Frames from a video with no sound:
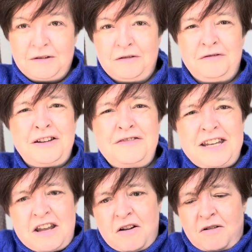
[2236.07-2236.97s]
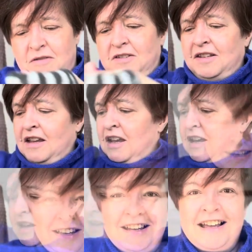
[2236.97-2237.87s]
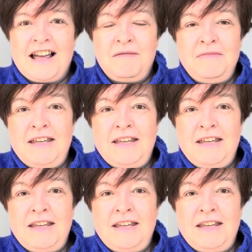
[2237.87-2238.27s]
50 euros. I'm